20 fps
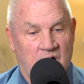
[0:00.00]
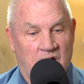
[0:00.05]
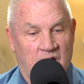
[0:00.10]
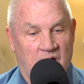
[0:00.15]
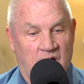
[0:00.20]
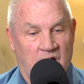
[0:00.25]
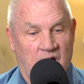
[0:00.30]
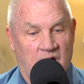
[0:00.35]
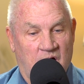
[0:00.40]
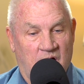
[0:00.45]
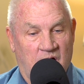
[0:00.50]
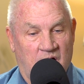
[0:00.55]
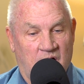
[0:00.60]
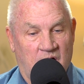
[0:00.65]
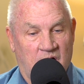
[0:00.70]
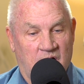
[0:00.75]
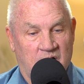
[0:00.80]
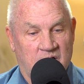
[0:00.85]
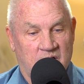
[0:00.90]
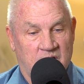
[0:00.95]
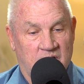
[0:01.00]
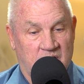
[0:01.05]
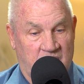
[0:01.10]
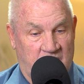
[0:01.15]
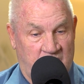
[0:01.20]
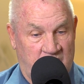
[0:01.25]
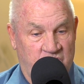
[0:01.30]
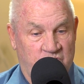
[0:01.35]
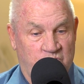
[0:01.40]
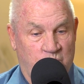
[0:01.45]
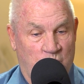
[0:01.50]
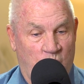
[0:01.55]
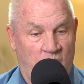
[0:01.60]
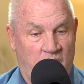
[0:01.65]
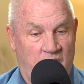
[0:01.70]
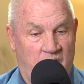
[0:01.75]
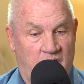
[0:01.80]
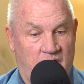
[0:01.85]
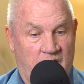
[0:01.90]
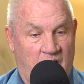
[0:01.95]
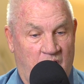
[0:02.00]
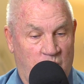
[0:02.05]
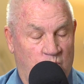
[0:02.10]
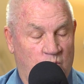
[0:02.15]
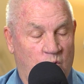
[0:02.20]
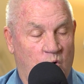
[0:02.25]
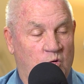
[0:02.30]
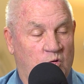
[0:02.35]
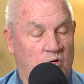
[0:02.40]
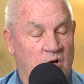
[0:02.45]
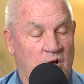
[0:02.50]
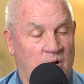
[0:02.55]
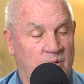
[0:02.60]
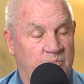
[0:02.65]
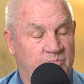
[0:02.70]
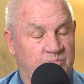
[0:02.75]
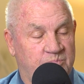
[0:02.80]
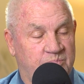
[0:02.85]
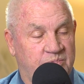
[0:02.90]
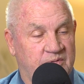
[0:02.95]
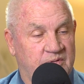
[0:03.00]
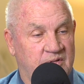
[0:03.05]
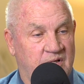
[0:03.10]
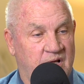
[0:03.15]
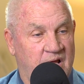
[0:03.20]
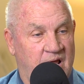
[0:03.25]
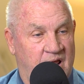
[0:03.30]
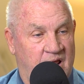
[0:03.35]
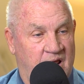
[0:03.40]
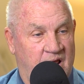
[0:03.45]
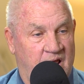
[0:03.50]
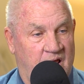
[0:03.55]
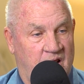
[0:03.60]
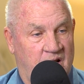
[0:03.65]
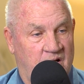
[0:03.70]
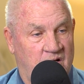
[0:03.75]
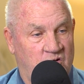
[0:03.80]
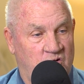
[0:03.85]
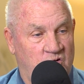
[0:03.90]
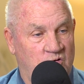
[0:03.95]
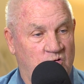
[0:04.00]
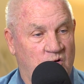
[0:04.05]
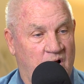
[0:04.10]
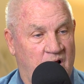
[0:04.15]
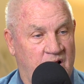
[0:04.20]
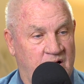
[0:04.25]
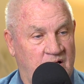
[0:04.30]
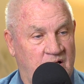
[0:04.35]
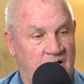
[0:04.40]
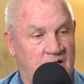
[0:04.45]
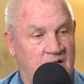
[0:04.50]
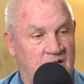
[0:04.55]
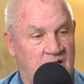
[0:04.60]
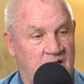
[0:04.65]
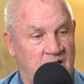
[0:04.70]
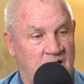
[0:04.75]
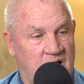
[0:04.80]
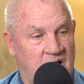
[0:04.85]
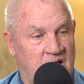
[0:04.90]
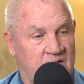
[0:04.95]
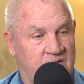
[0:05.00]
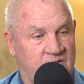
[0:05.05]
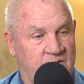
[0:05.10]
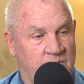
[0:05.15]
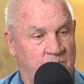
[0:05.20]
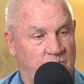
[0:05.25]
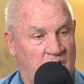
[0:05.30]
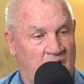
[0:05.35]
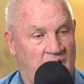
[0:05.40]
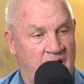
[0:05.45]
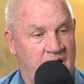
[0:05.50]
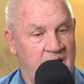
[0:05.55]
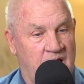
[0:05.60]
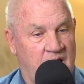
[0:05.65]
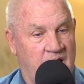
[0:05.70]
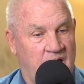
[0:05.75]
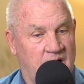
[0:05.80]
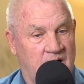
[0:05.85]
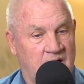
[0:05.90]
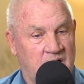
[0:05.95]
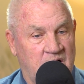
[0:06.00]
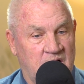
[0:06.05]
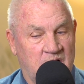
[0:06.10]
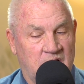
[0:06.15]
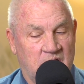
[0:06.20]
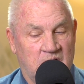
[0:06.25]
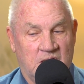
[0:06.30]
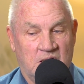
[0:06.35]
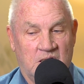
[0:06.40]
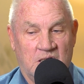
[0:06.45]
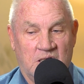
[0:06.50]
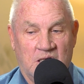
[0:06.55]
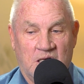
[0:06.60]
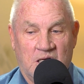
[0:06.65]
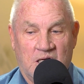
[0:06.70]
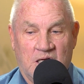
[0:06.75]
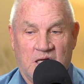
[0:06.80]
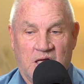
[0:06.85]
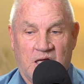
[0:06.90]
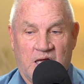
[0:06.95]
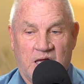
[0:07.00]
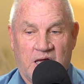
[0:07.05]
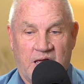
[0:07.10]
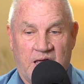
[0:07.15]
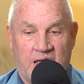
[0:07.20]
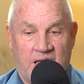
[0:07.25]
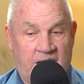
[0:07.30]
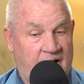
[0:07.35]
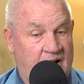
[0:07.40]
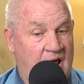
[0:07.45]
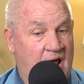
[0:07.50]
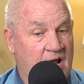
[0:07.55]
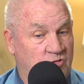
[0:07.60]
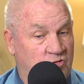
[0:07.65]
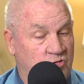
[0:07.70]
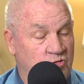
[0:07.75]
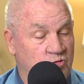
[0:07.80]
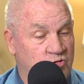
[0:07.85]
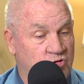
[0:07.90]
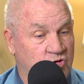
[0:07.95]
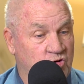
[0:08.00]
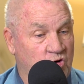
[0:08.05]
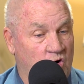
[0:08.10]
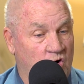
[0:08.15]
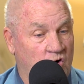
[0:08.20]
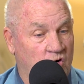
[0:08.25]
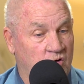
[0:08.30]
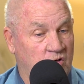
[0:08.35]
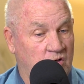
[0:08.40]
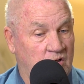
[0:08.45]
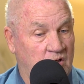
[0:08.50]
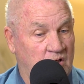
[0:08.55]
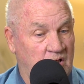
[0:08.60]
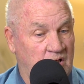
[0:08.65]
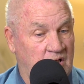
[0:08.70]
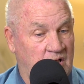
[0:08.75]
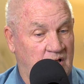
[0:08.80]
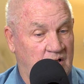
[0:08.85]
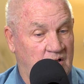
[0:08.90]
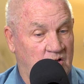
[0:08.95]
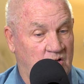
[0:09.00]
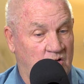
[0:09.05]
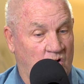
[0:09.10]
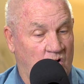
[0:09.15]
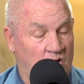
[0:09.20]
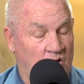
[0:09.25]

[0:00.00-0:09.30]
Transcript: uh, is when I woke up and knew I needed to get some land. And not too shortly